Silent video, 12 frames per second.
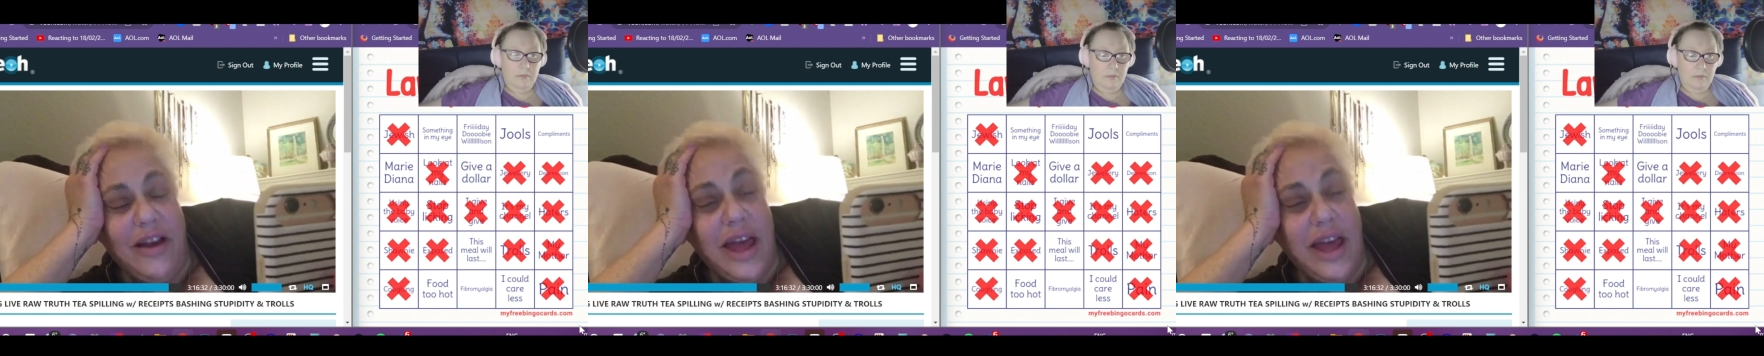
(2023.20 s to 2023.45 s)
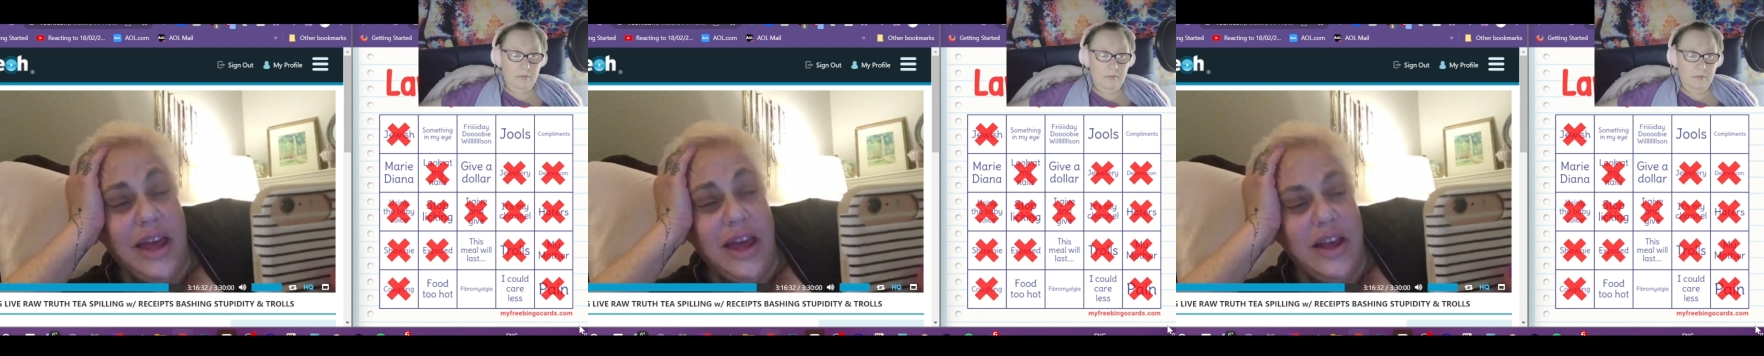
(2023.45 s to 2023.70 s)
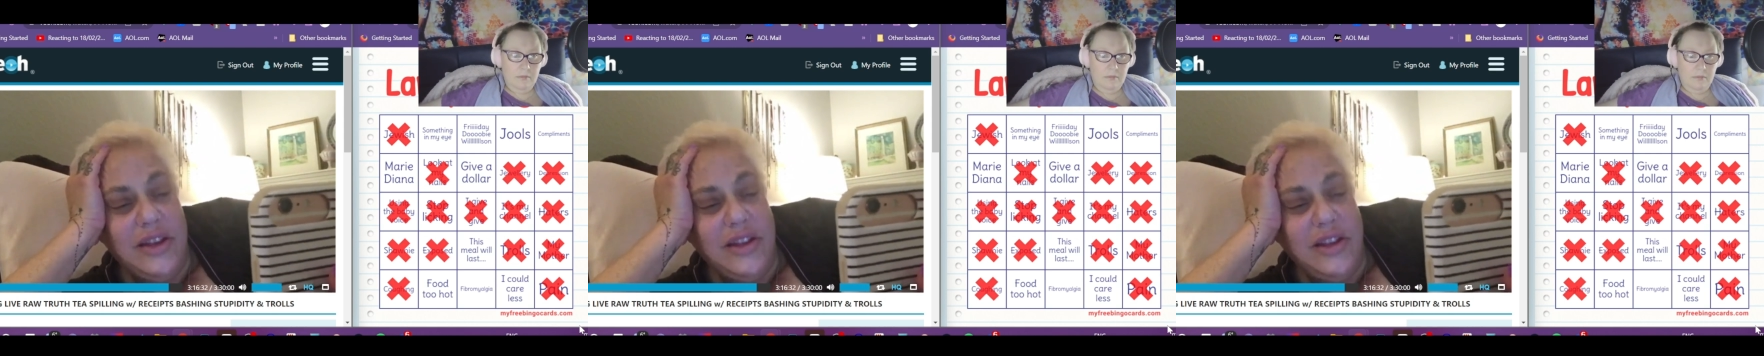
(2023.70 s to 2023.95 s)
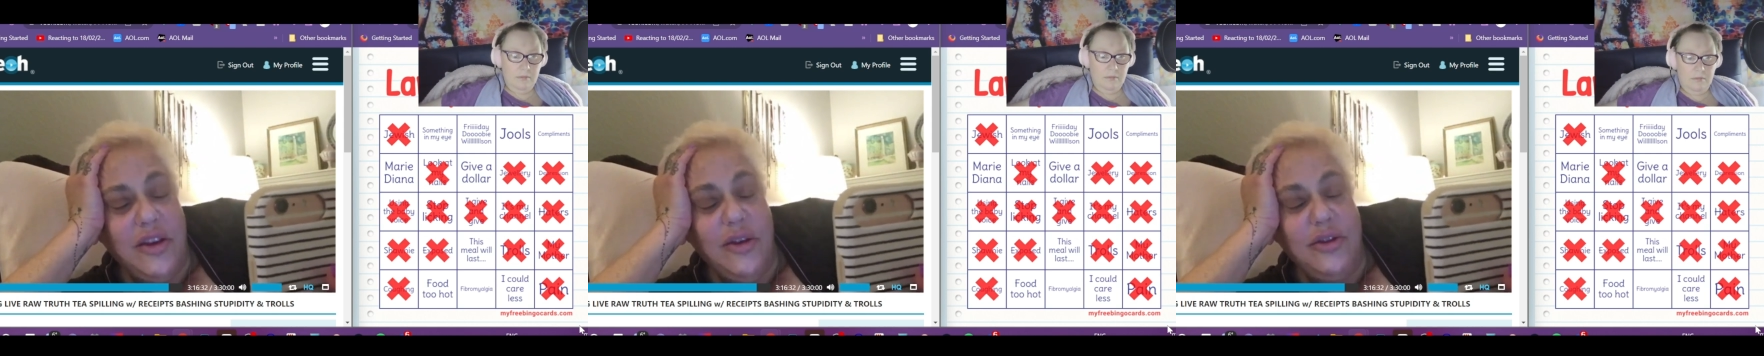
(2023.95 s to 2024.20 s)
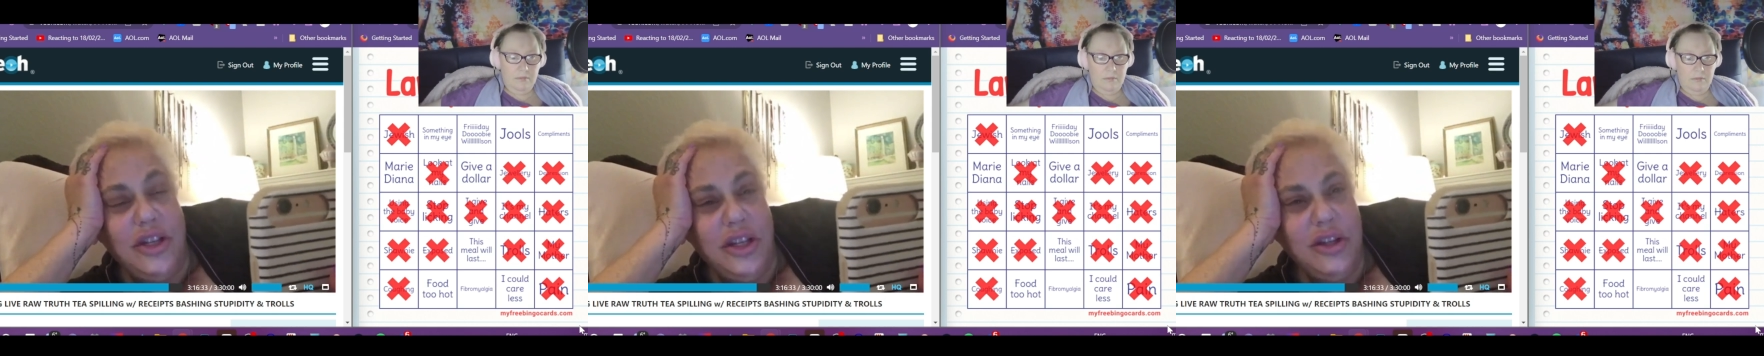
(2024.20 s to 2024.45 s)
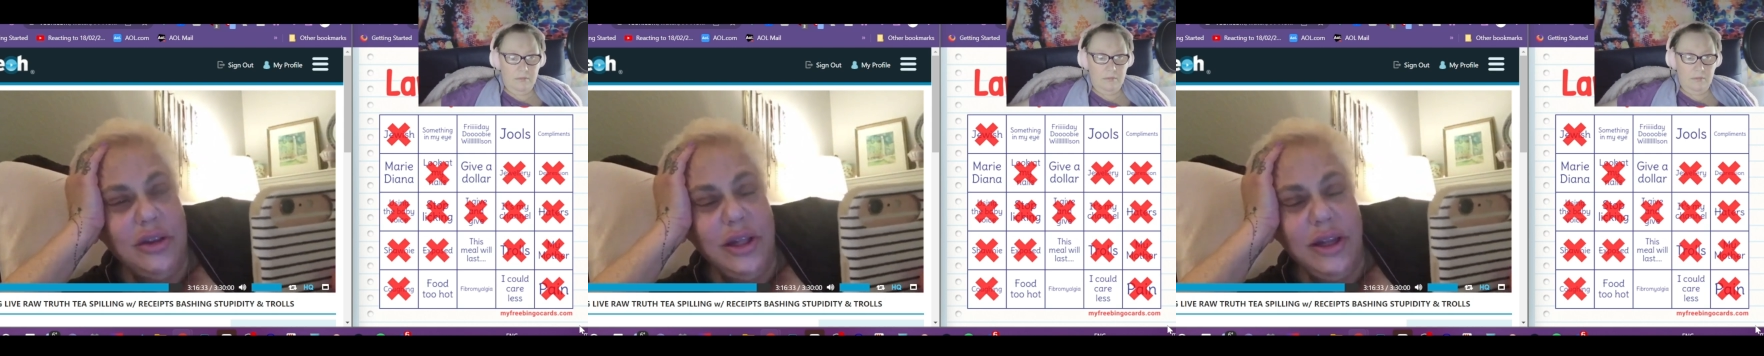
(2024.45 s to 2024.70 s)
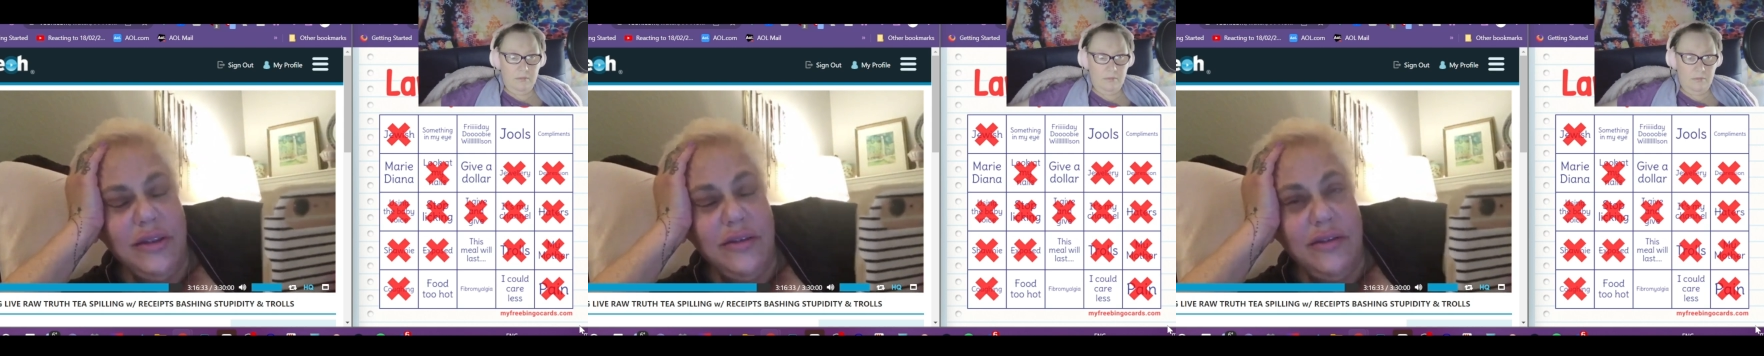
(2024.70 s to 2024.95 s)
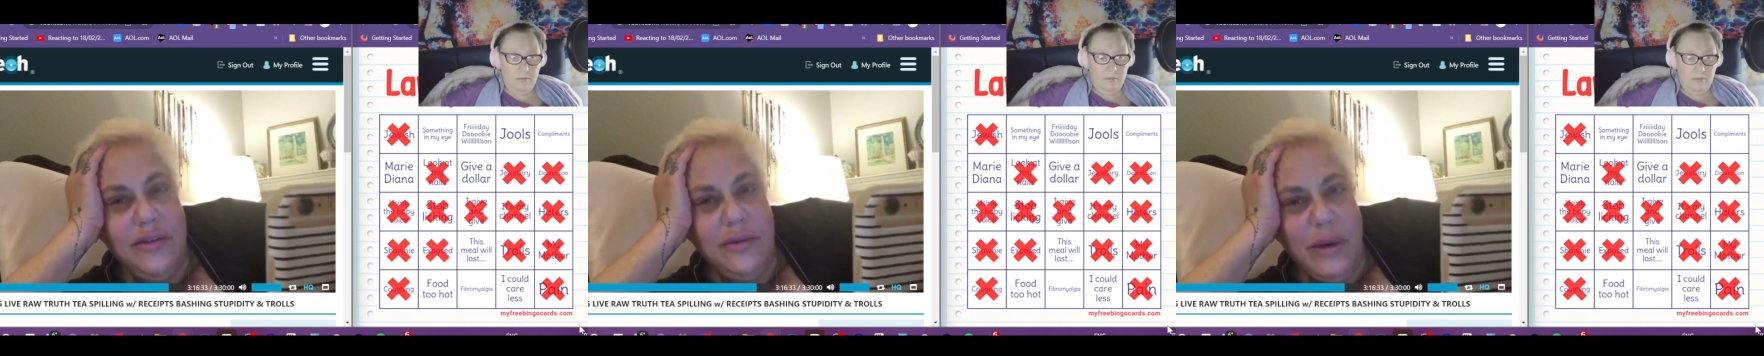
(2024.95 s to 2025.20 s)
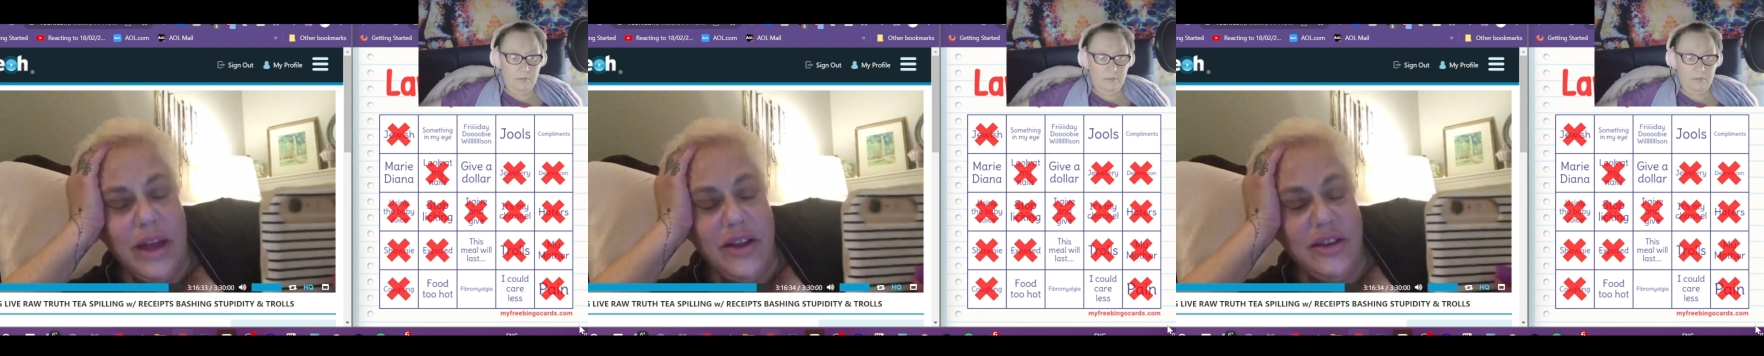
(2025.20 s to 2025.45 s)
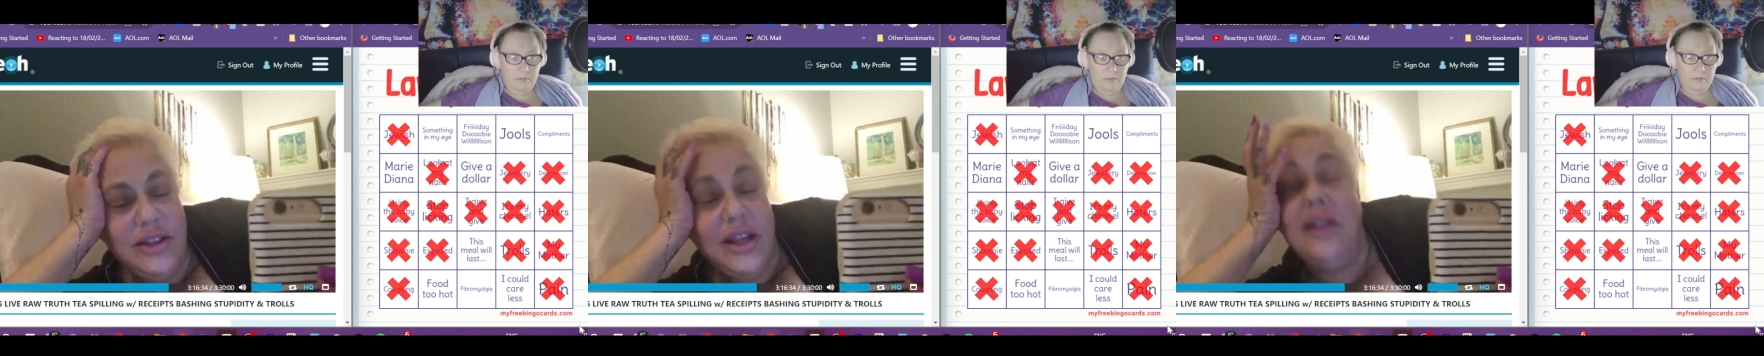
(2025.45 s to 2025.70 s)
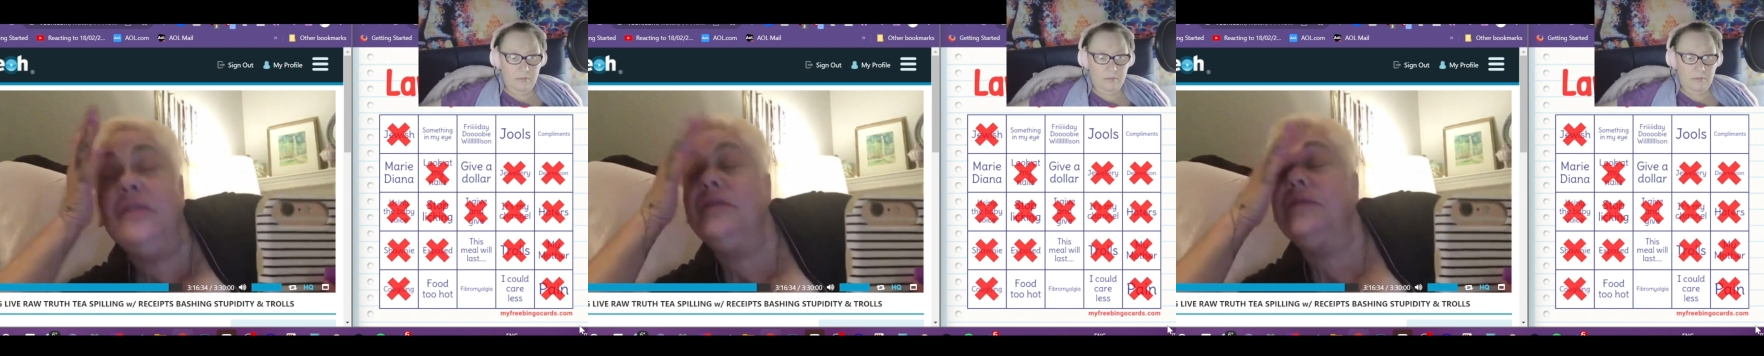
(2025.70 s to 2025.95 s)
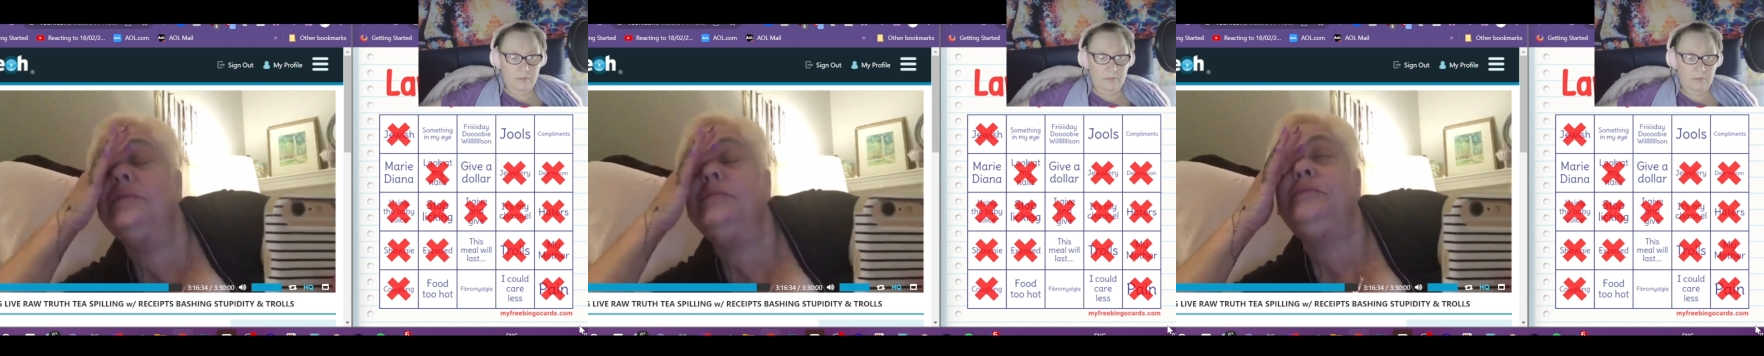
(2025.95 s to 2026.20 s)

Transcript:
Speaker 1: Okay, so do you live by yourself?